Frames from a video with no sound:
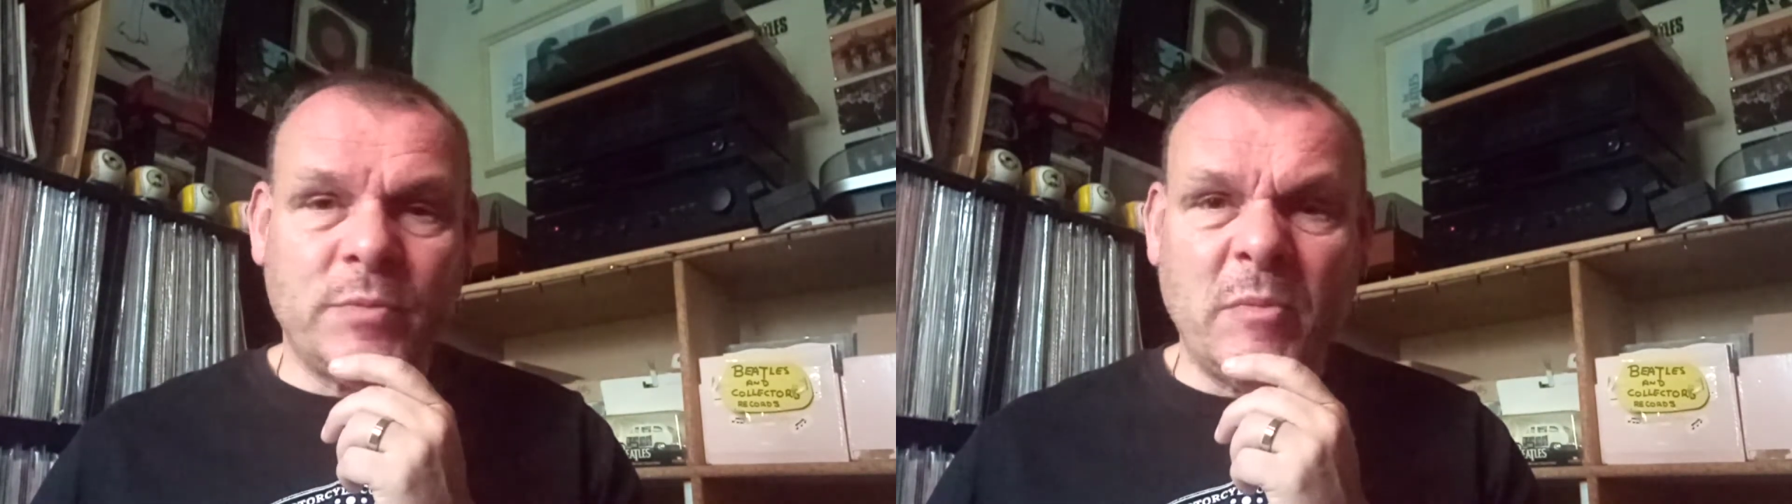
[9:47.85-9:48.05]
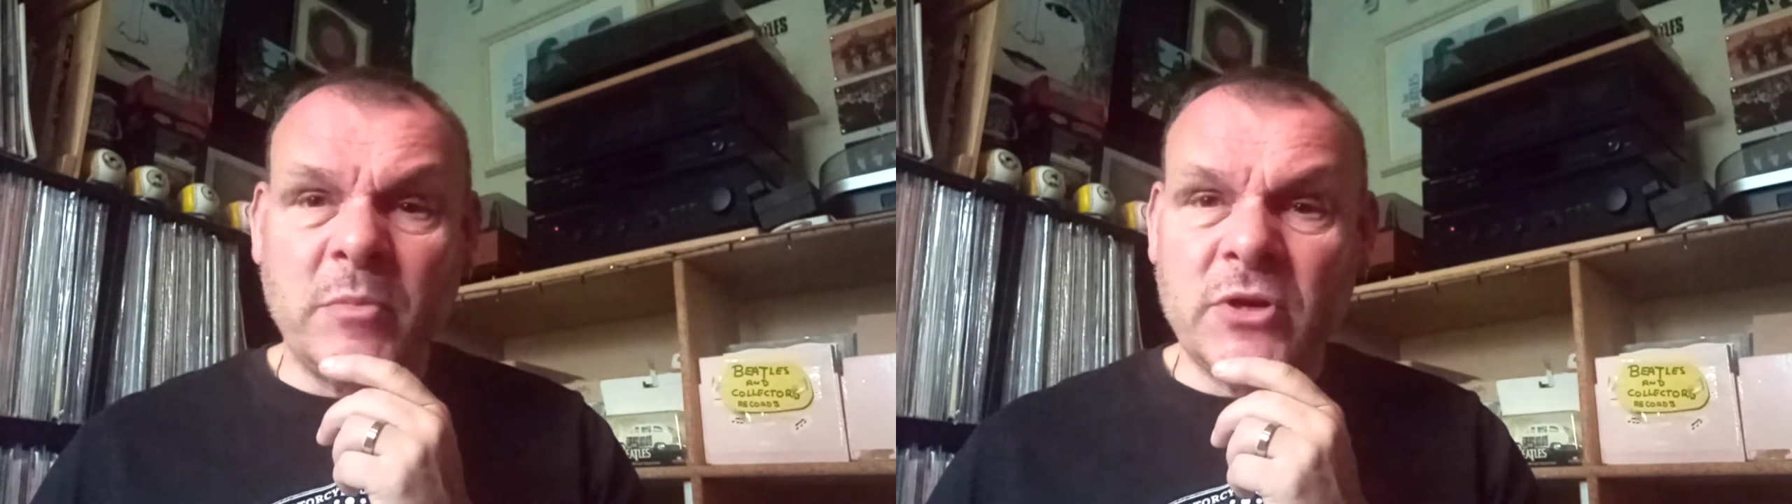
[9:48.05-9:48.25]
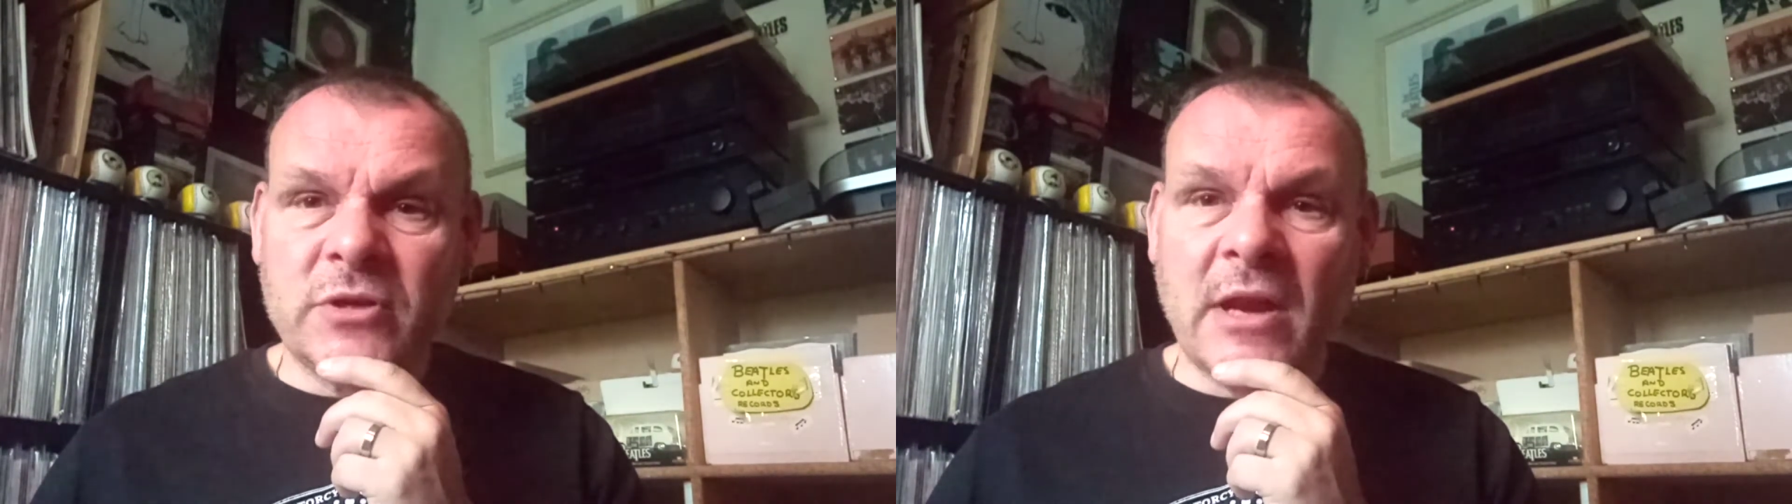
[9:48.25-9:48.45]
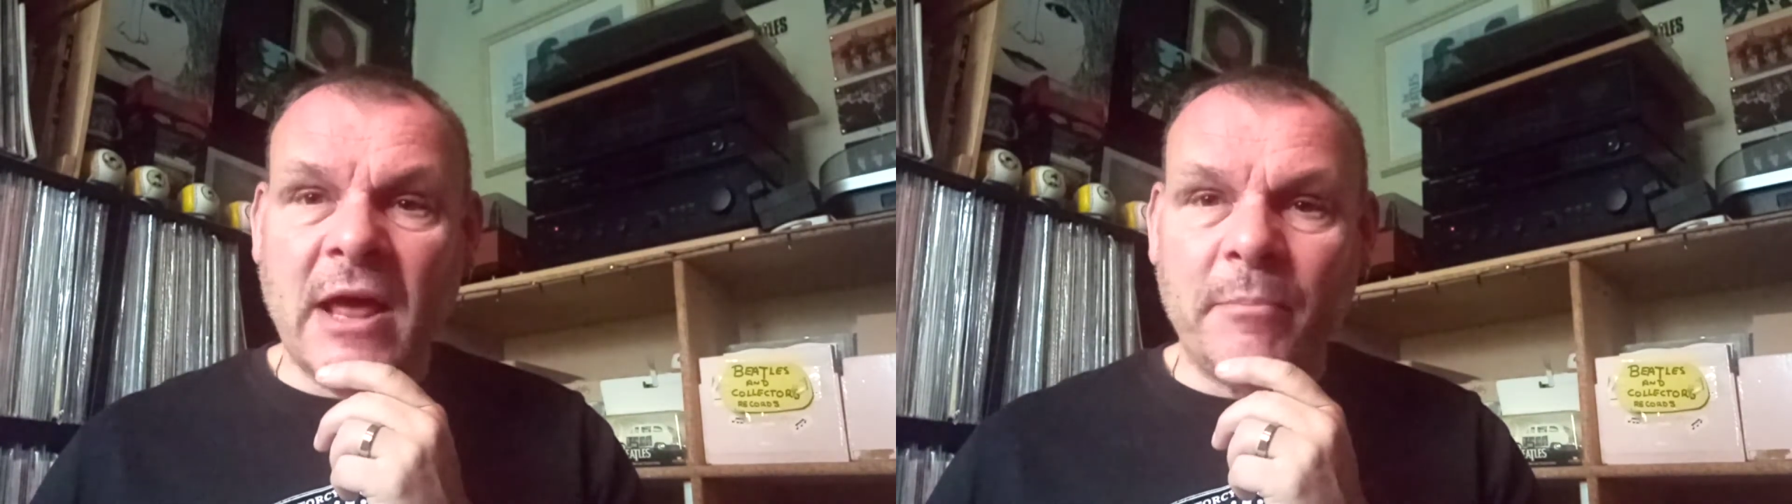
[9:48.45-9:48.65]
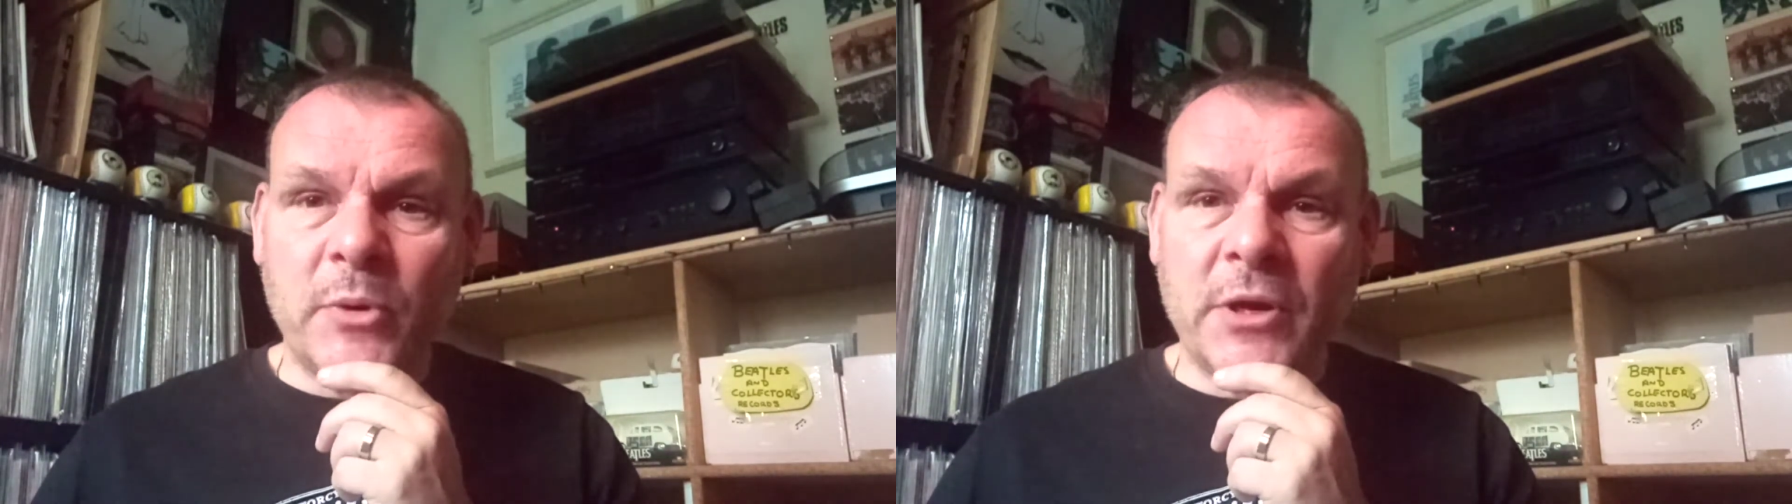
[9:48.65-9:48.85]
My mum used to
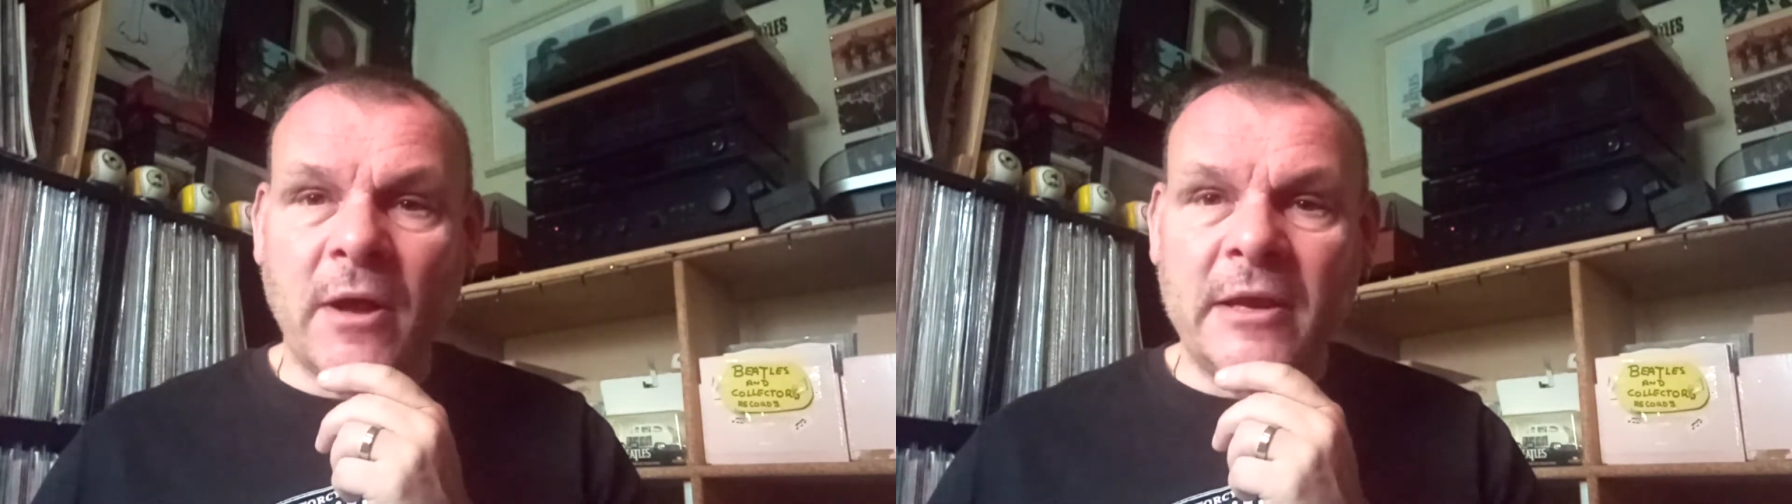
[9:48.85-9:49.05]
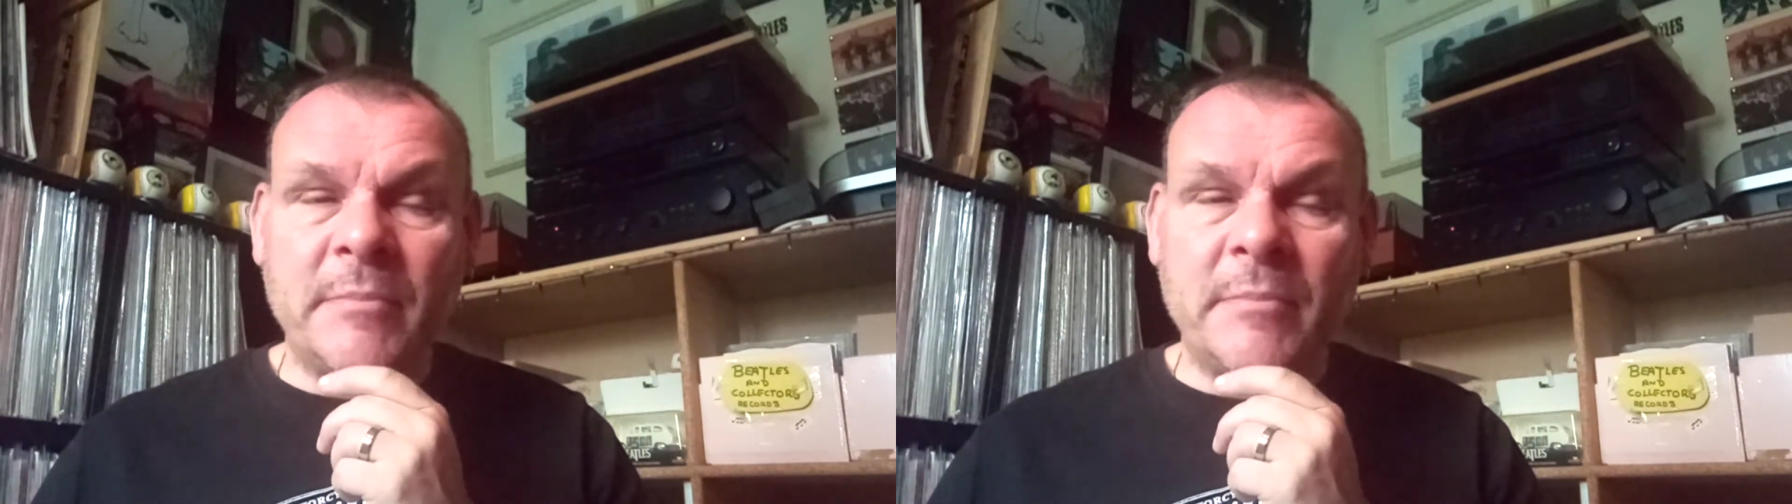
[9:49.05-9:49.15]
like Buddy Holly,